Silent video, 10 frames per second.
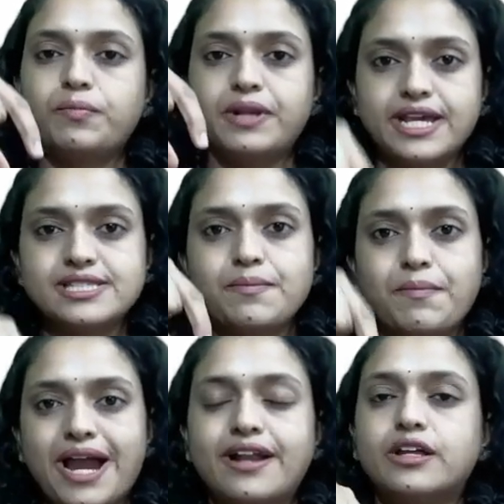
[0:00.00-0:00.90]
place the
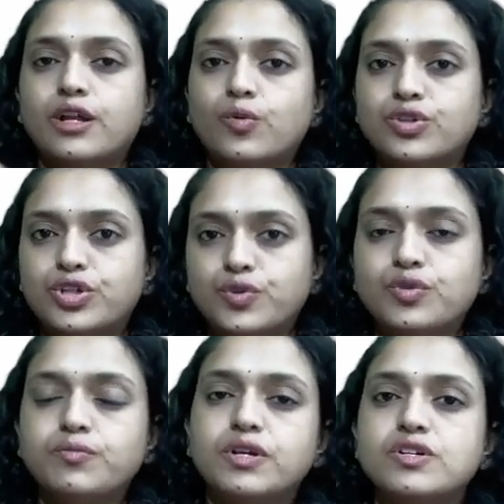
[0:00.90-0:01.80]
band around the tooth
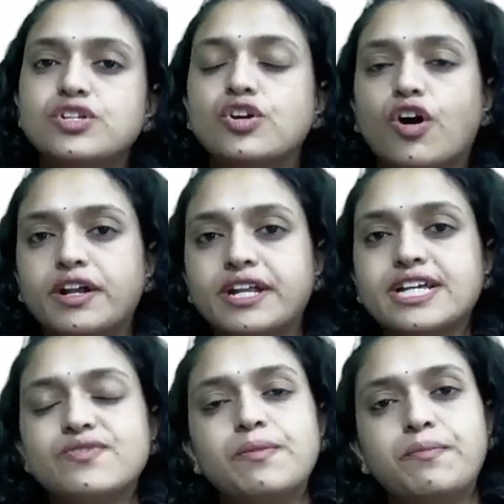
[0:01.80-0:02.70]
because the contacts
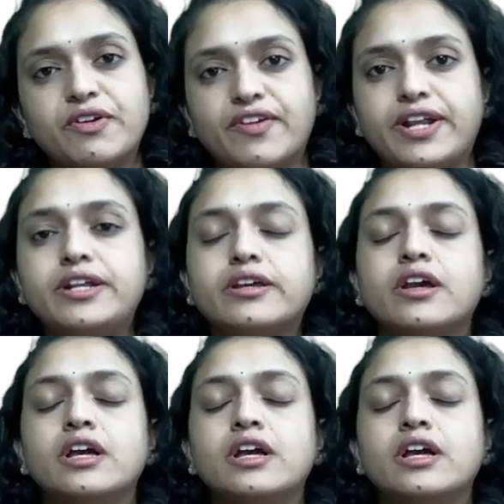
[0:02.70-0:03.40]
will prevent